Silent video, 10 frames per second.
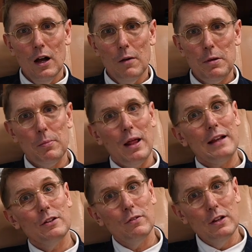People
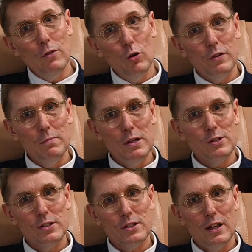actively involved in
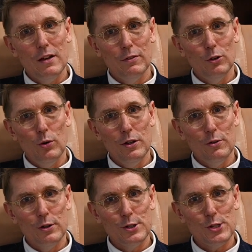business, they have a lawyer
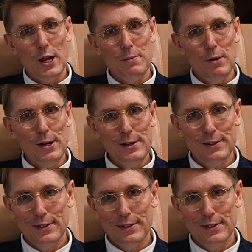on standby.